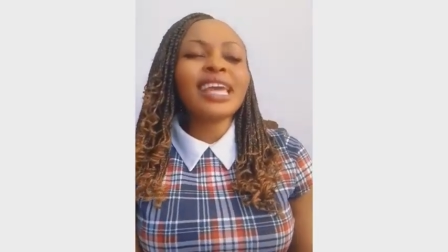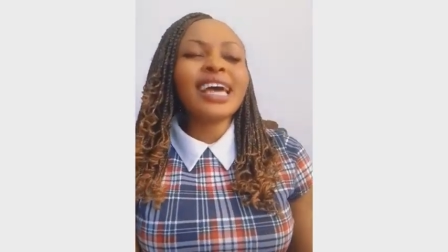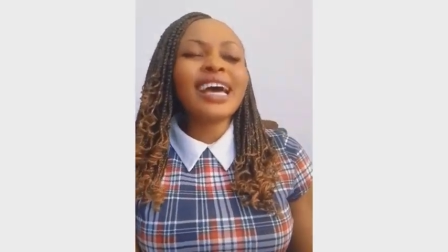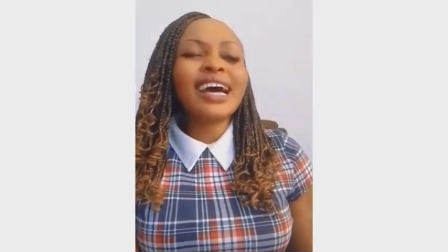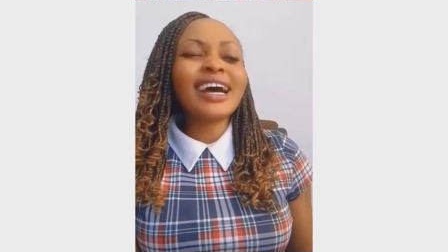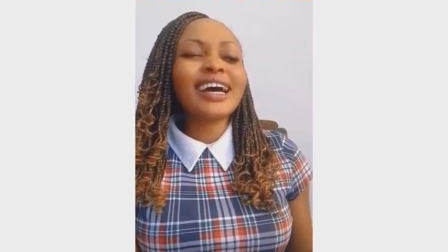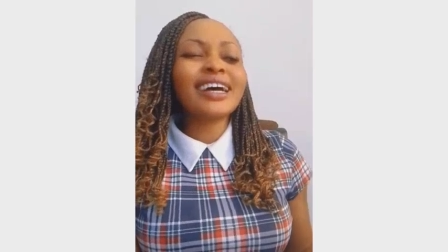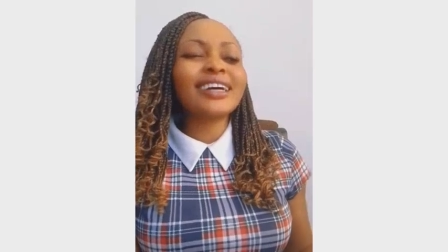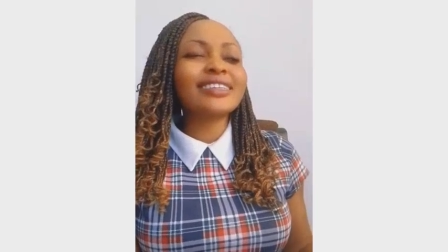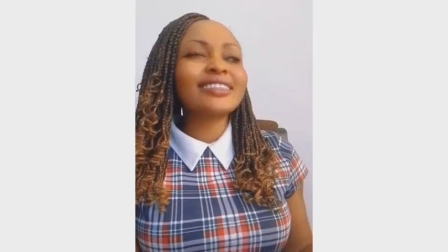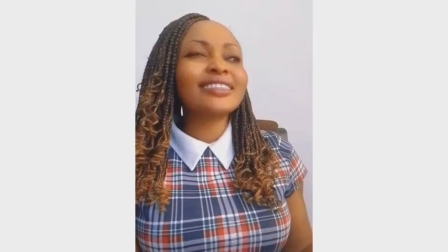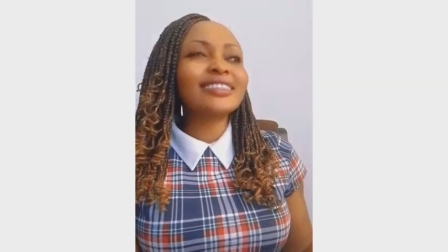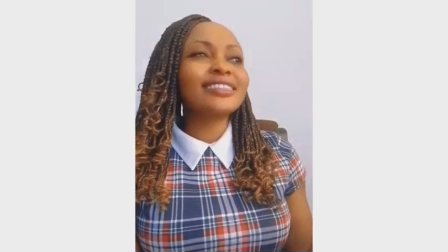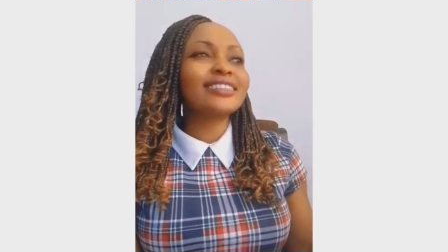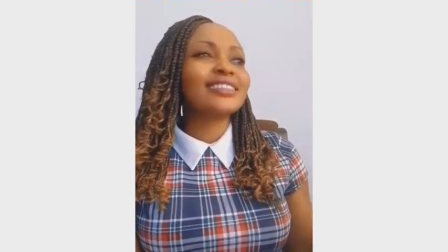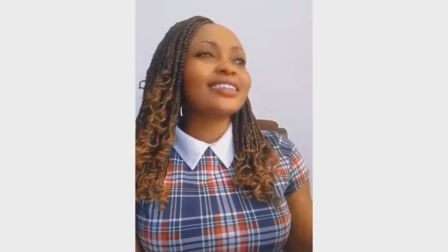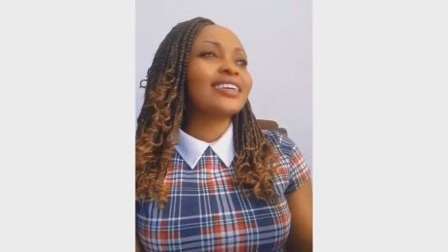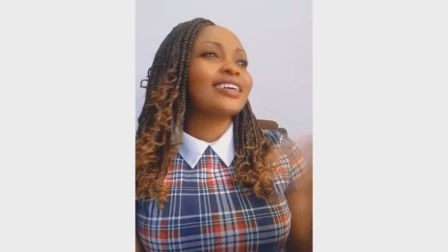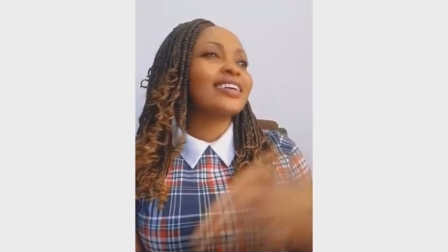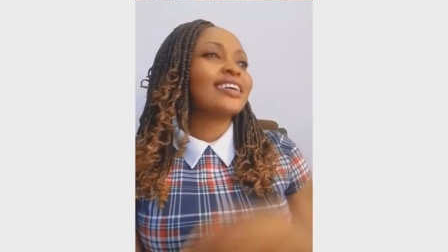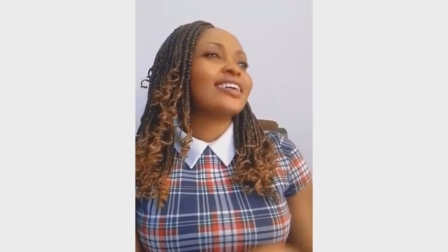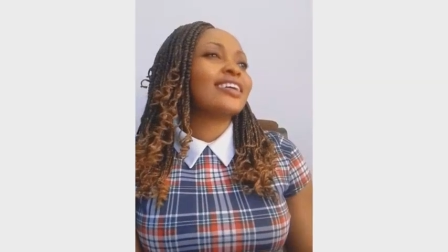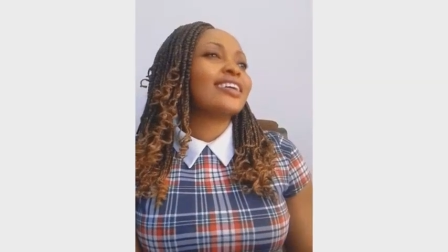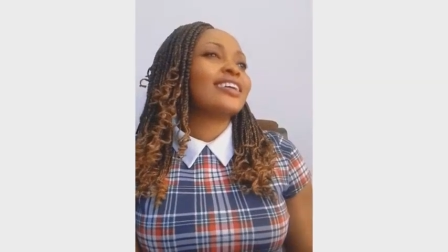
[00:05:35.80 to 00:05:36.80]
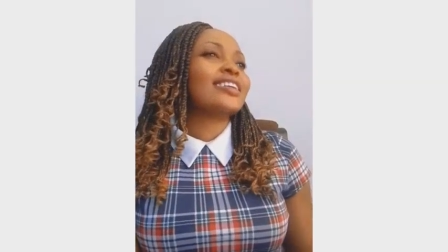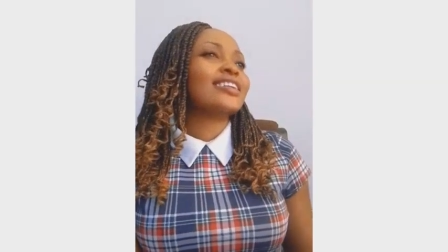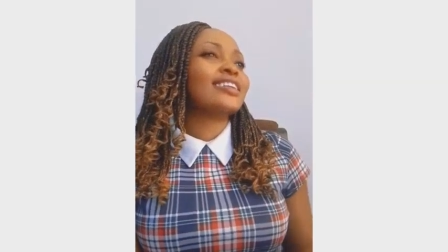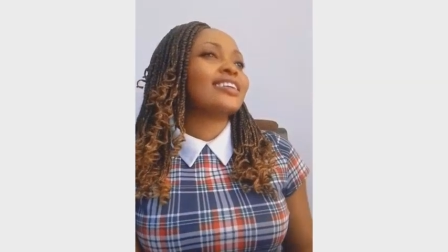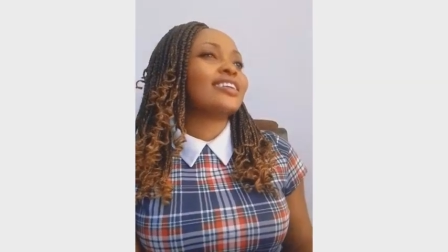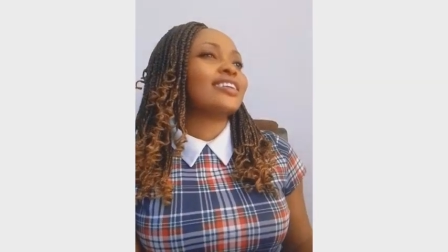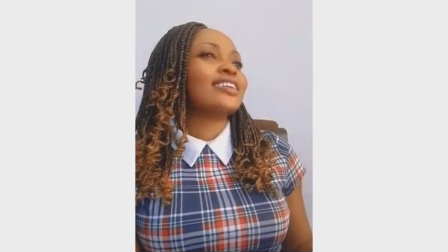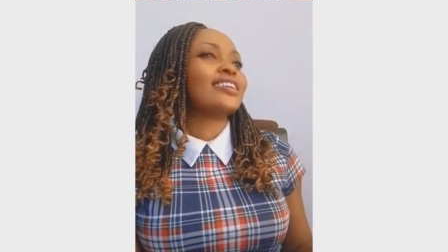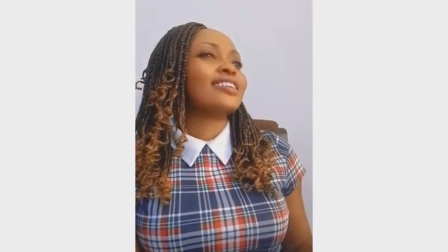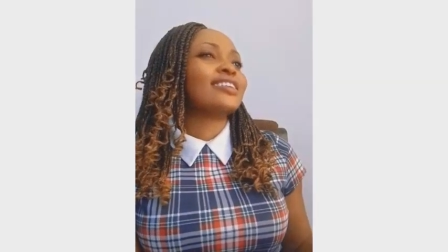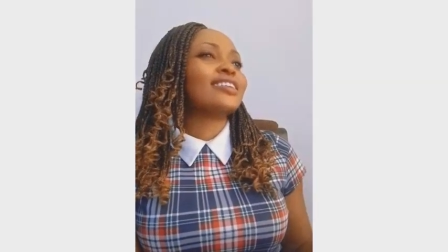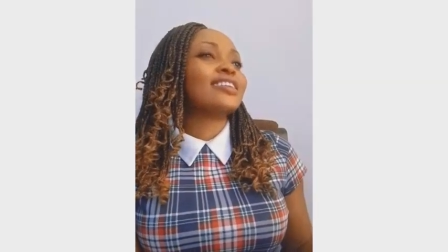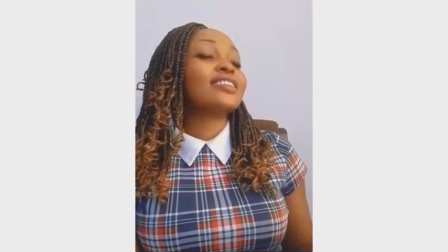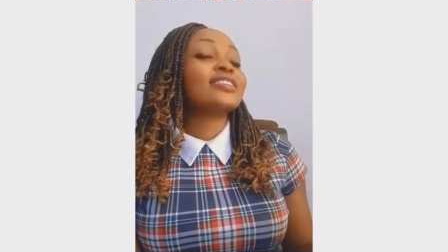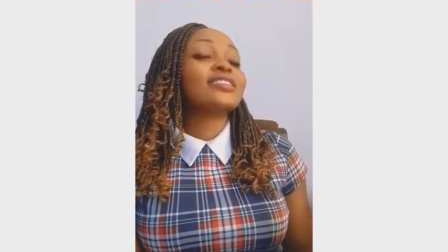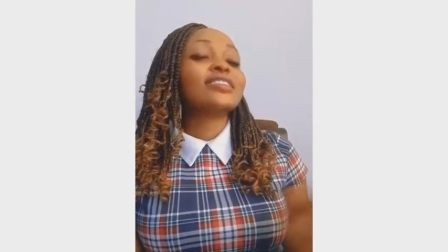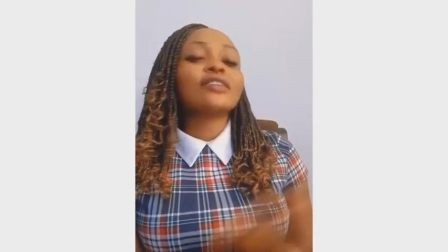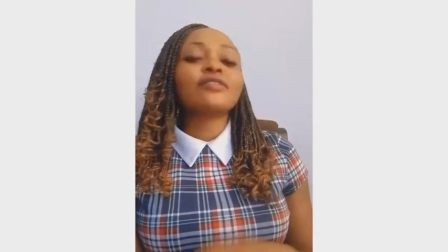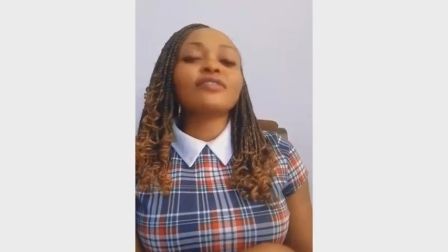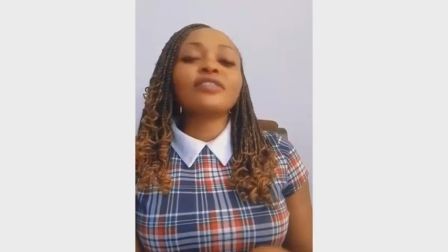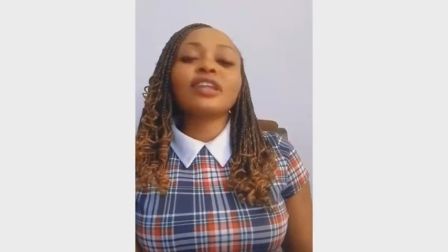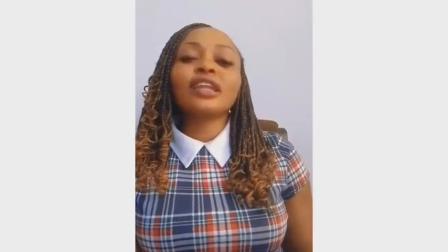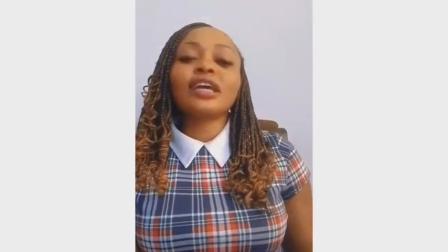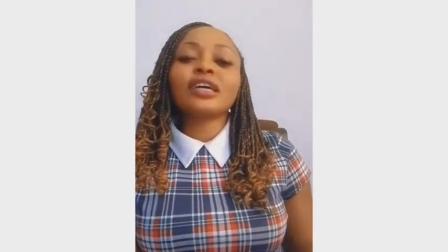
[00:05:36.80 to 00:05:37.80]
and the
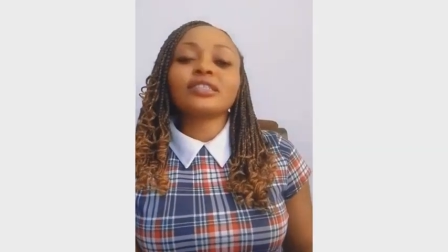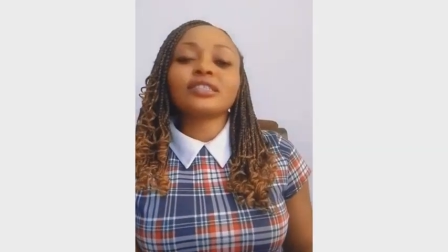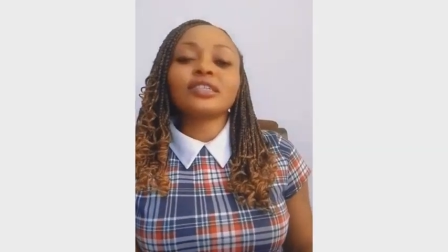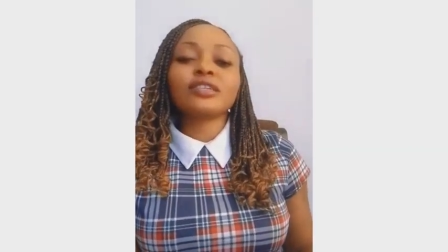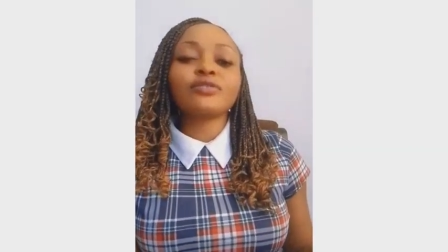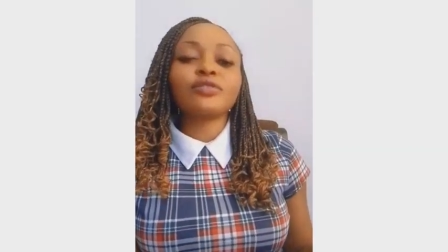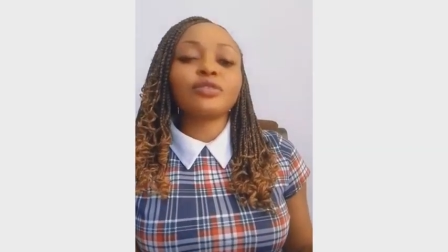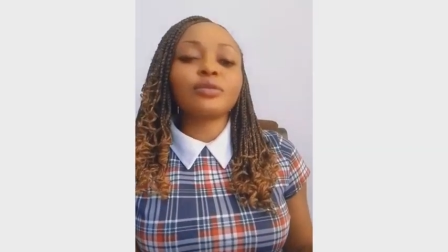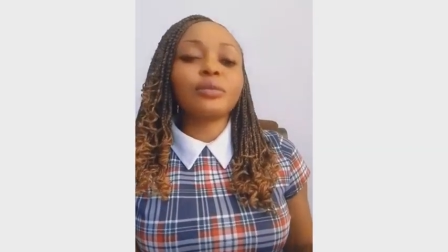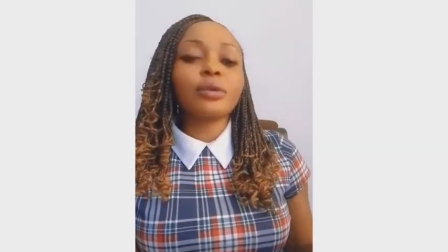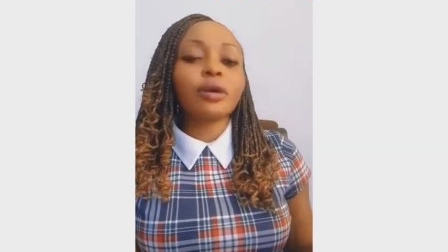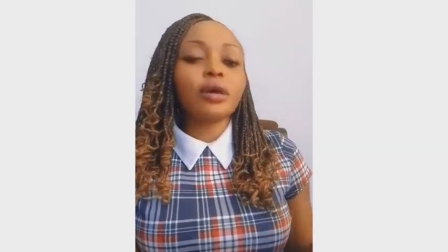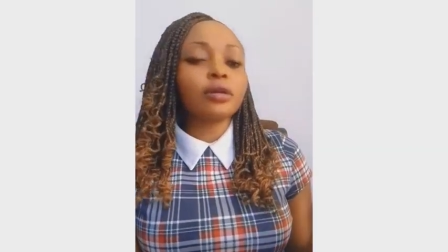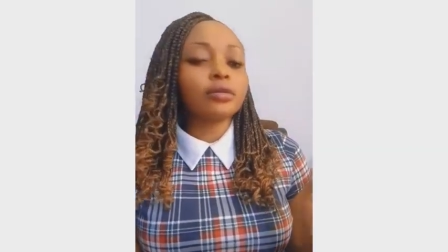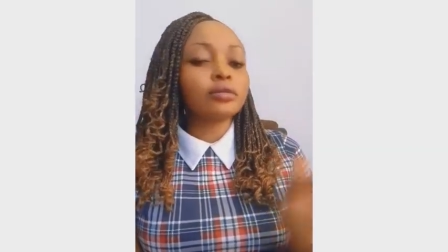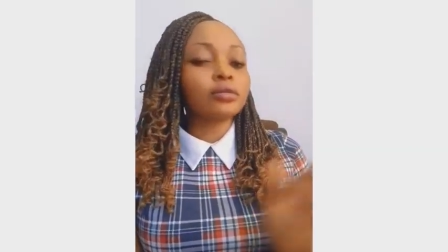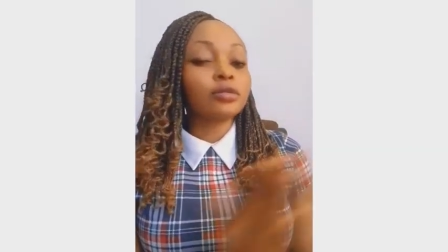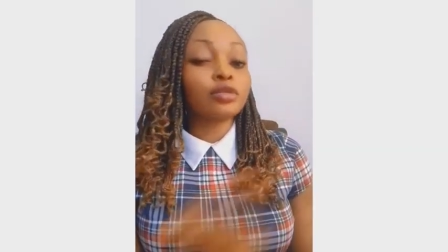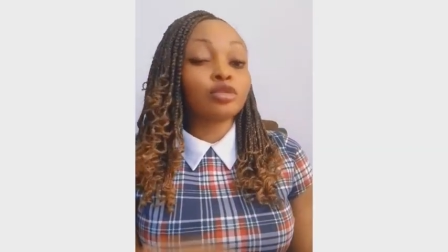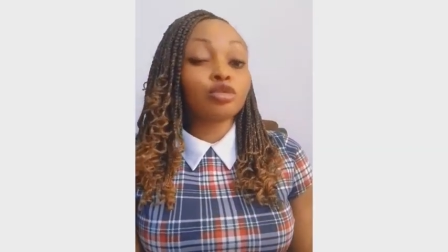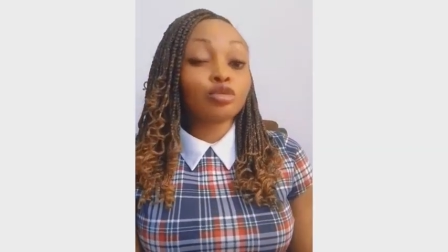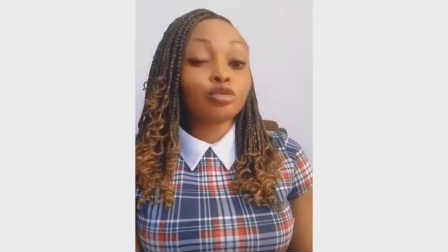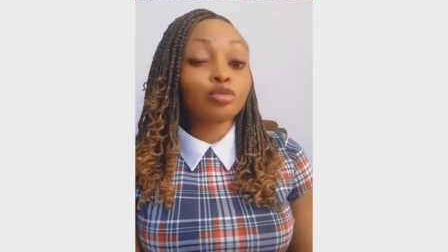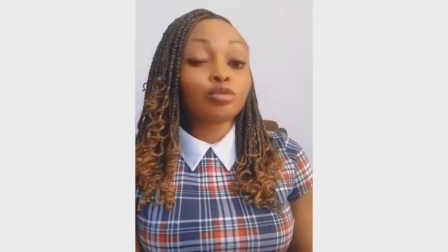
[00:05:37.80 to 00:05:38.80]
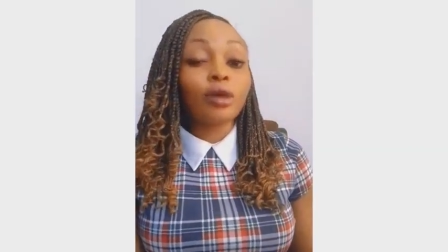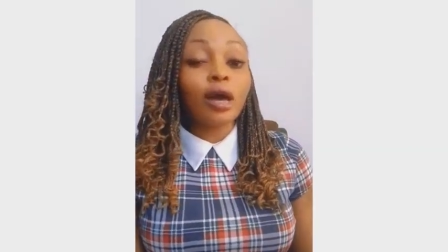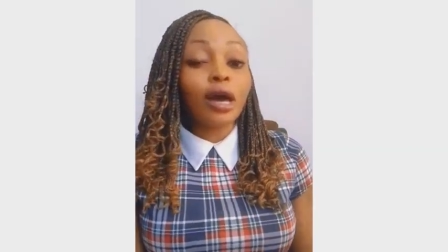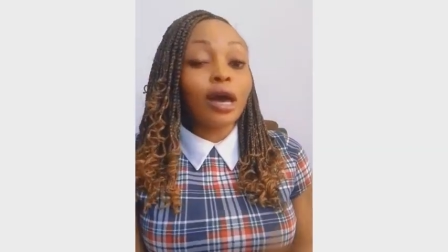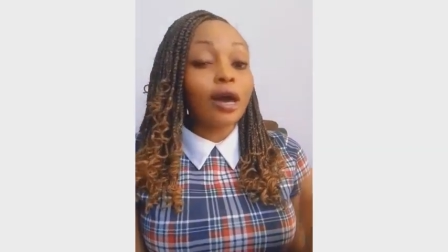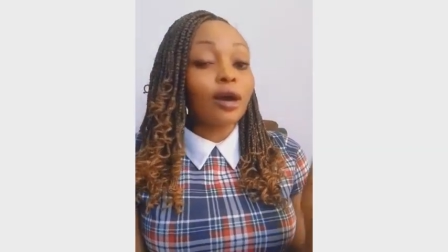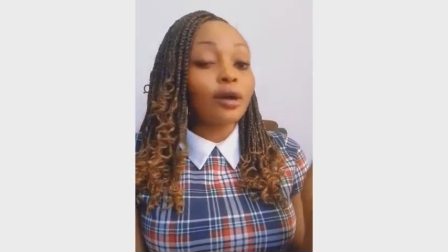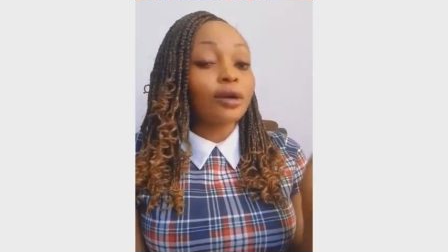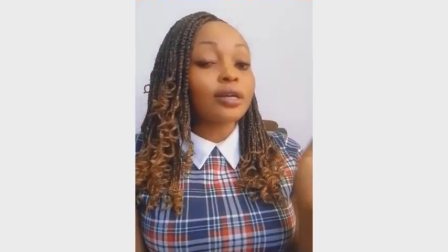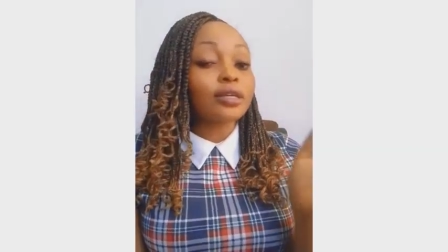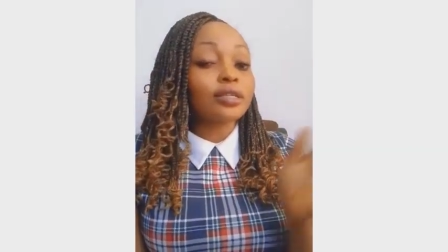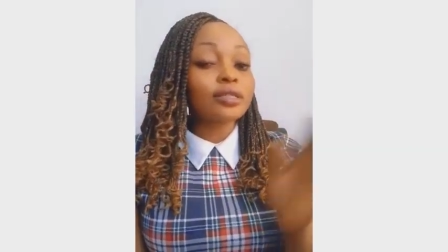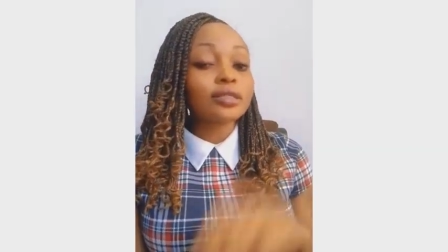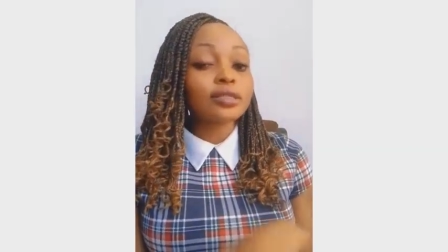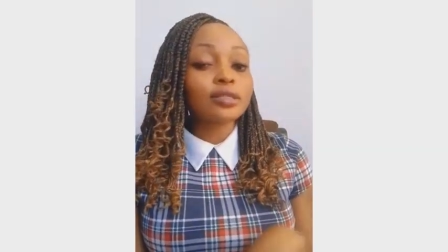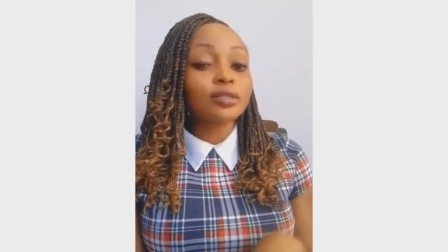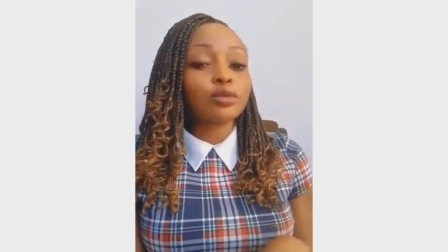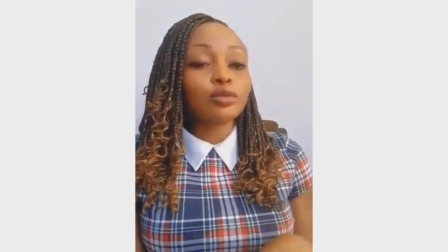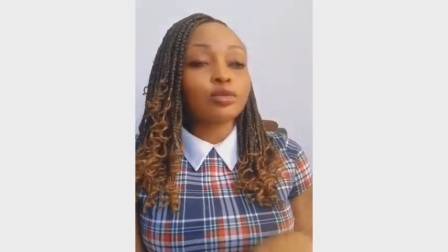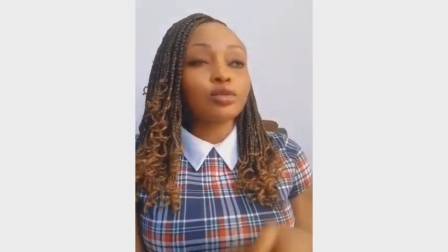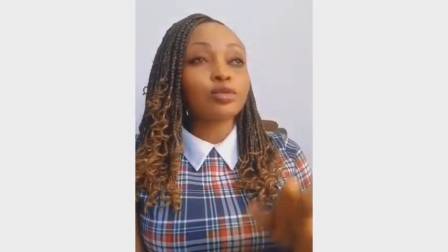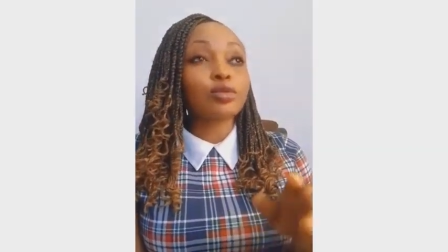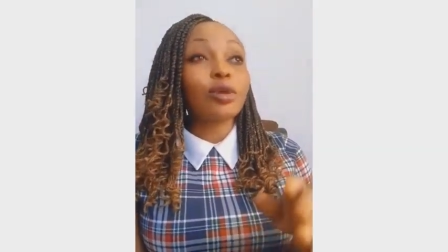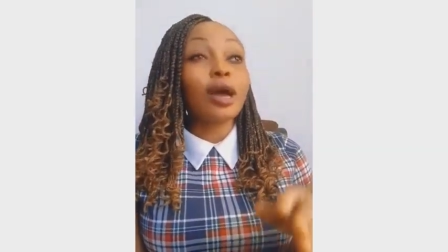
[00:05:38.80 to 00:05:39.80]
interview lasted for about 2 hours
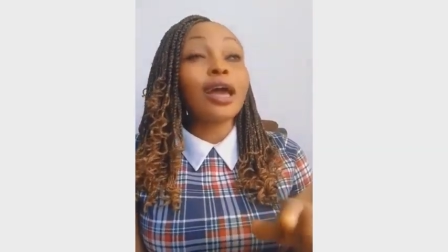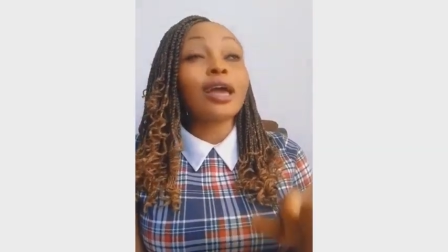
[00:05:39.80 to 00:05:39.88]
or so.